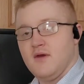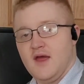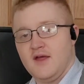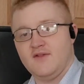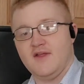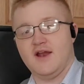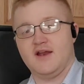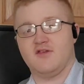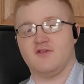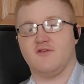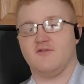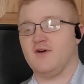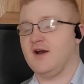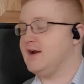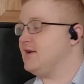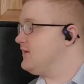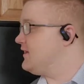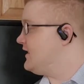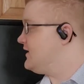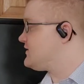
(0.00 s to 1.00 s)
And that is the
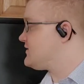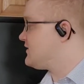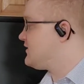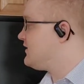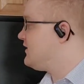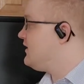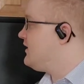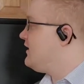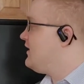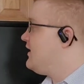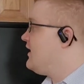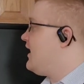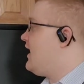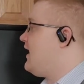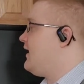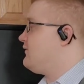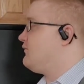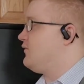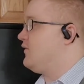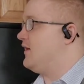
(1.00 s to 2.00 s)
final answer
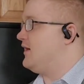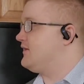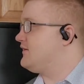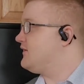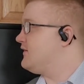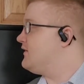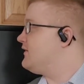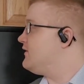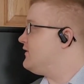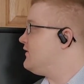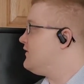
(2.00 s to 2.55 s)
on what